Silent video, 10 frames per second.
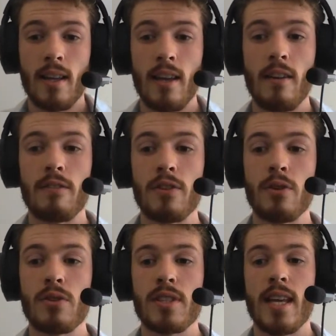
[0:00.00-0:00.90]
if
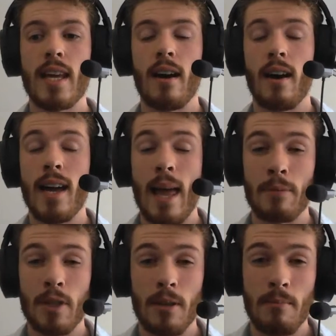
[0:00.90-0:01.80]
you say, I am
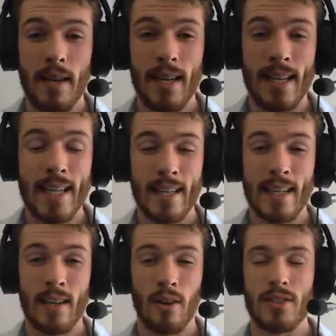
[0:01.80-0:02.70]
completely
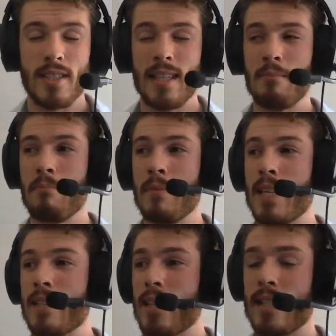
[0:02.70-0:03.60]
lost, it
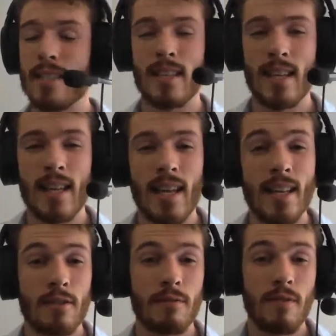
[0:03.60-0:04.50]
means
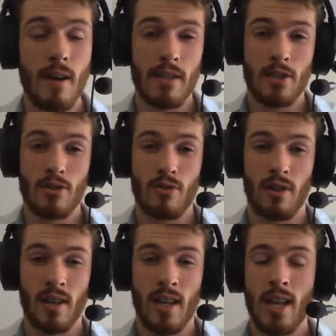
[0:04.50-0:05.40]
it's very
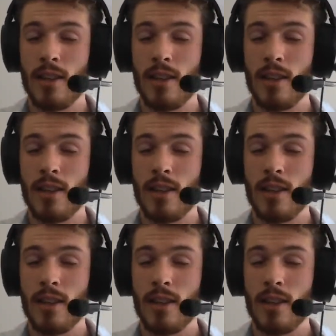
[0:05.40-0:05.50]
strong.